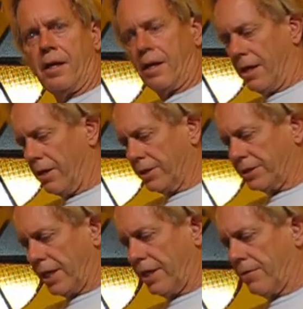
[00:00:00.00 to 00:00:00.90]
Hello,
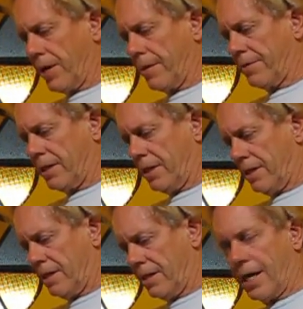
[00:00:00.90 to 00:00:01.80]
it's Andy Graham of
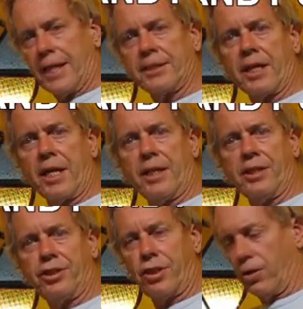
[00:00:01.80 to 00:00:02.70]
the Ask
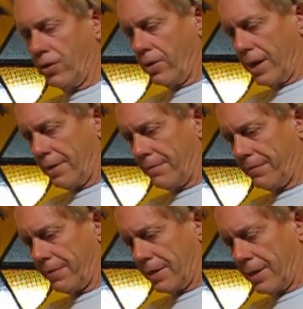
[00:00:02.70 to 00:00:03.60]
Andy show.
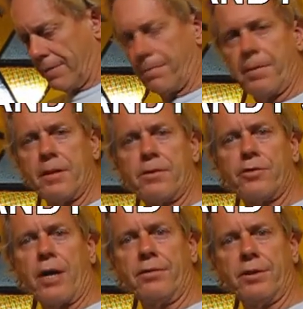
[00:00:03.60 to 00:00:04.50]
I've
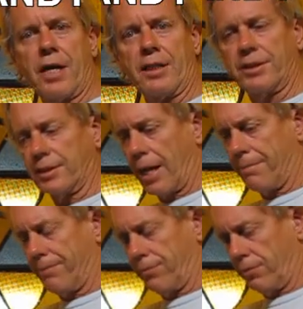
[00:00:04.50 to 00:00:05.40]
traveled
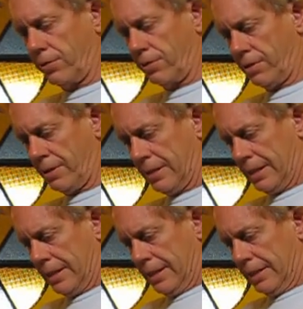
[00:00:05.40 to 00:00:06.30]
non-stop for
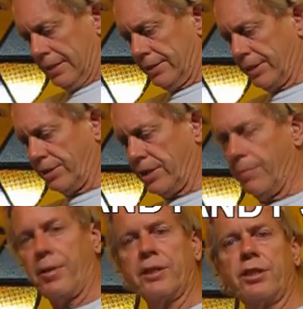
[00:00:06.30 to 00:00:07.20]

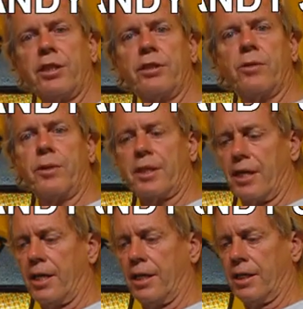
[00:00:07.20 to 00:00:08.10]
16 plus years and went to
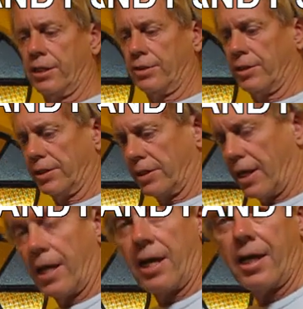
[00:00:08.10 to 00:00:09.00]
90 countries.
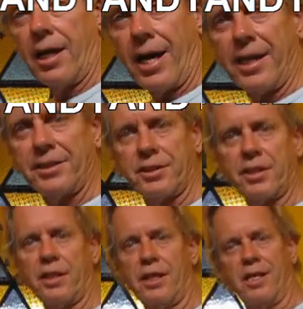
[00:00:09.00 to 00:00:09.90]
I
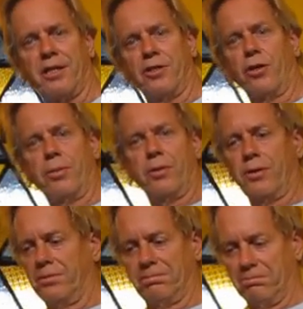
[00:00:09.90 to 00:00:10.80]
ask
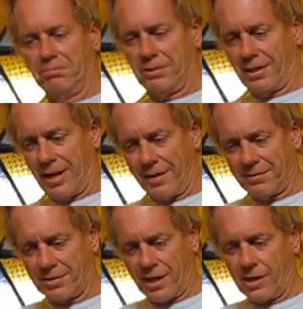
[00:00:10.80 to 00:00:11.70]
global
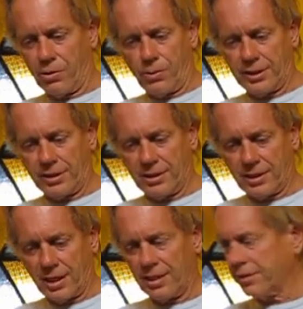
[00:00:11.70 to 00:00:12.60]
lifestyle questions,
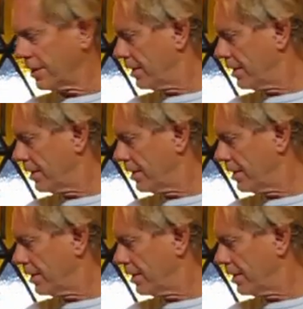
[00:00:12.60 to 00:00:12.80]
I guess.